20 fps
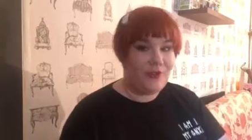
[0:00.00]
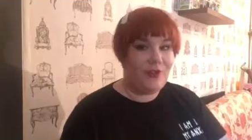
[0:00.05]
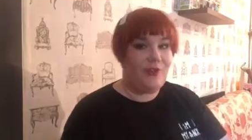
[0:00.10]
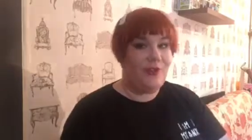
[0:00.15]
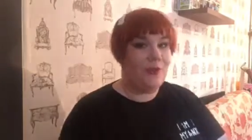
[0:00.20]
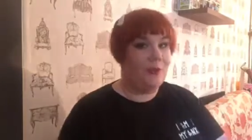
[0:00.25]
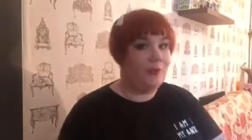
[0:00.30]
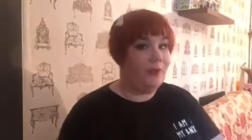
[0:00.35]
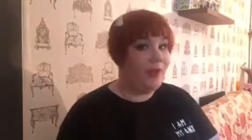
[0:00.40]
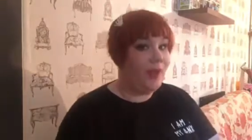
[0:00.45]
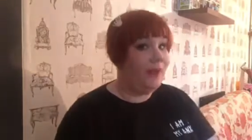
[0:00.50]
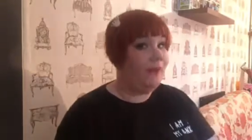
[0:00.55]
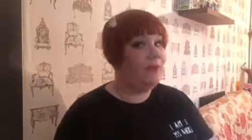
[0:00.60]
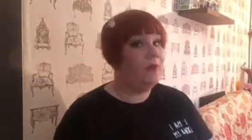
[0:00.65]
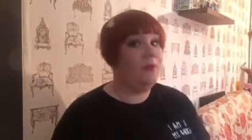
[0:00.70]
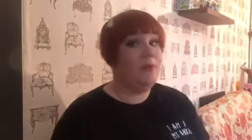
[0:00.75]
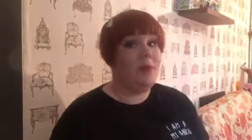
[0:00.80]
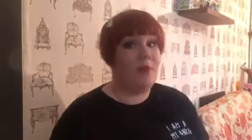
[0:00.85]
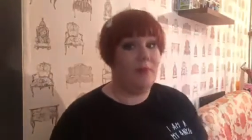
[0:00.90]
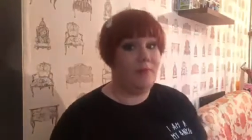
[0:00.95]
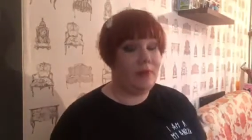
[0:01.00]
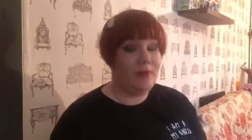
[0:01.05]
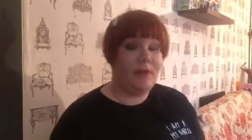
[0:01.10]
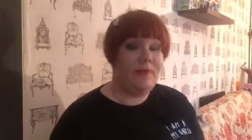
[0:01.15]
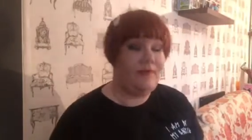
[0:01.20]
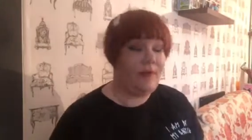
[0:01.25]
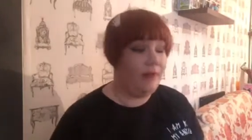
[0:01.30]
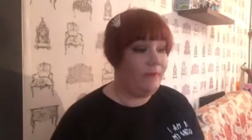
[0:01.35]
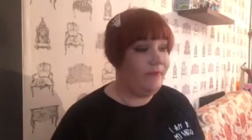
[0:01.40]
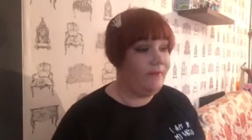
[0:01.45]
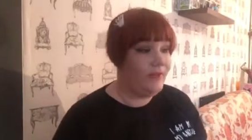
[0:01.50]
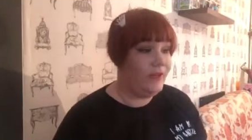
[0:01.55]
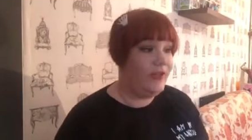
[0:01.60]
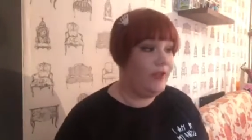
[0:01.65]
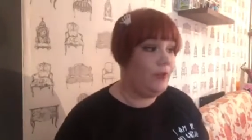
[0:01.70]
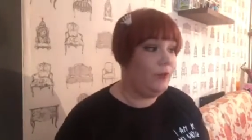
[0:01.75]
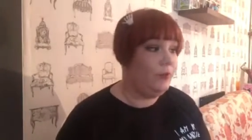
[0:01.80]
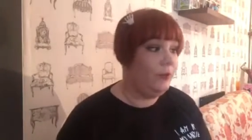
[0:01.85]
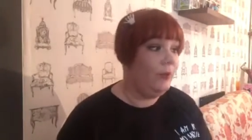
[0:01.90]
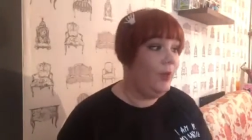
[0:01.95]
So that's going to be a really fun
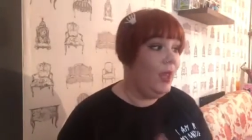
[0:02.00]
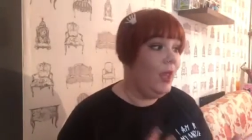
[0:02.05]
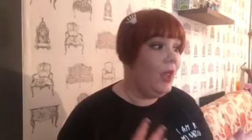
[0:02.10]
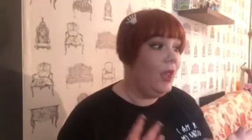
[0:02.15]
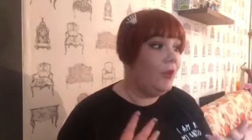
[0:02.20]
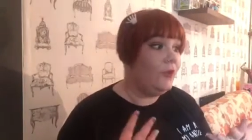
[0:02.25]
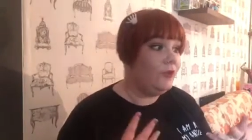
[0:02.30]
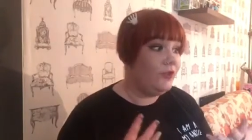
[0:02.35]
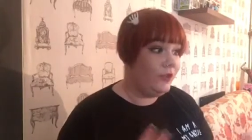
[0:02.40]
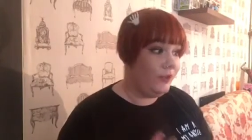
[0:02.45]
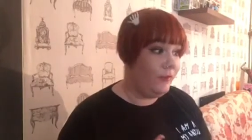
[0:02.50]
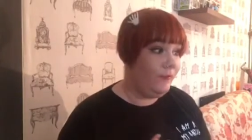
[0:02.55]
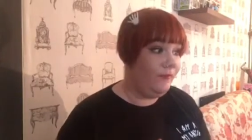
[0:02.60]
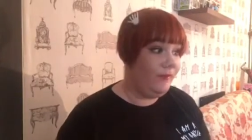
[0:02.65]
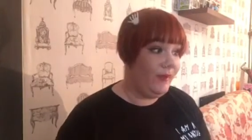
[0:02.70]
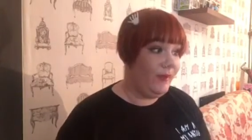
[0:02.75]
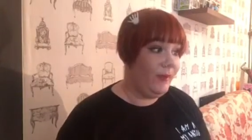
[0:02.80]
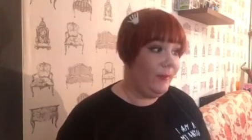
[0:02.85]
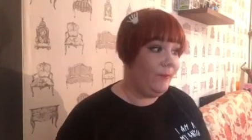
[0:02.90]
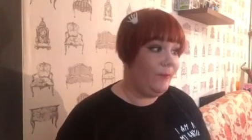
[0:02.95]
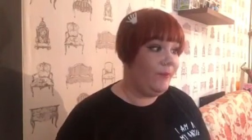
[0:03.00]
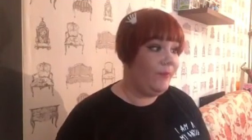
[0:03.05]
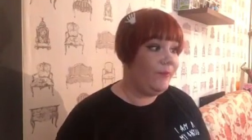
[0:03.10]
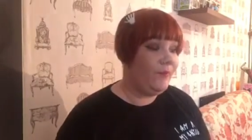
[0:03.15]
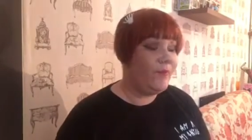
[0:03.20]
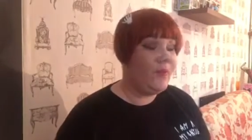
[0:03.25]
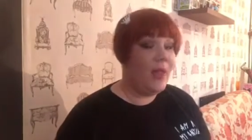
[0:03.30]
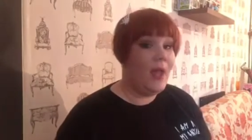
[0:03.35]
video to film.